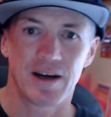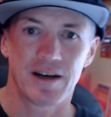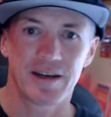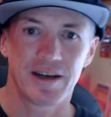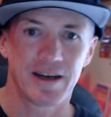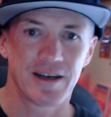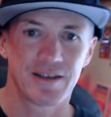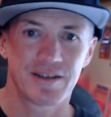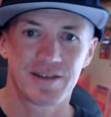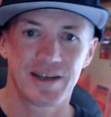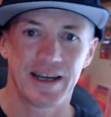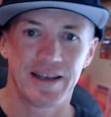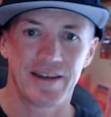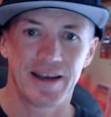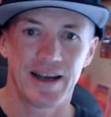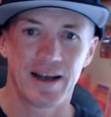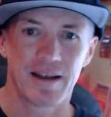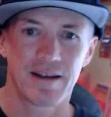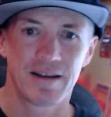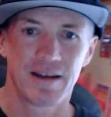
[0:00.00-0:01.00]
You can see
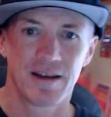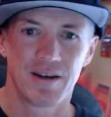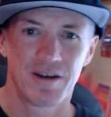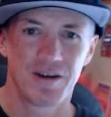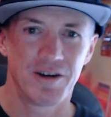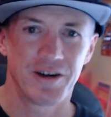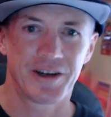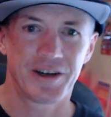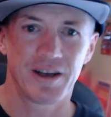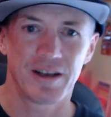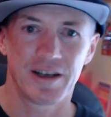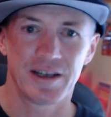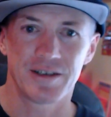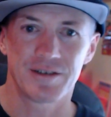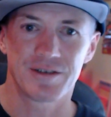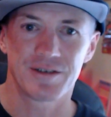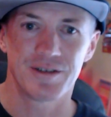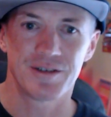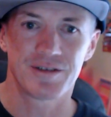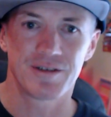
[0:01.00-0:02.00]
there Hercules,
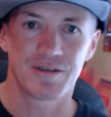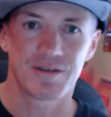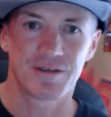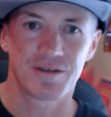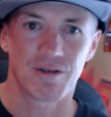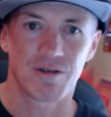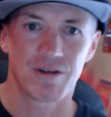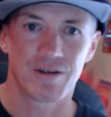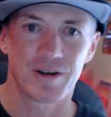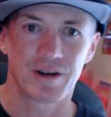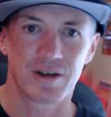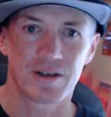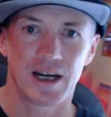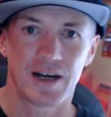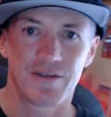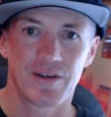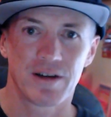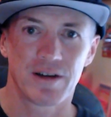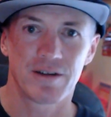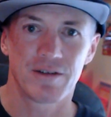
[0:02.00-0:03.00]
Zeus, and Thor on the
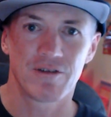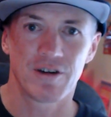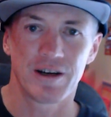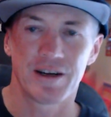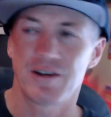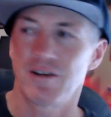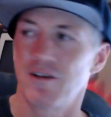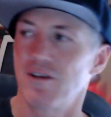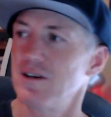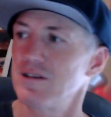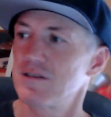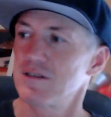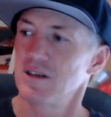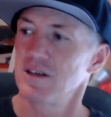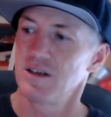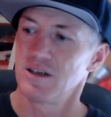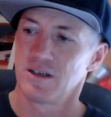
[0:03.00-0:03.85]
cover. Really nice.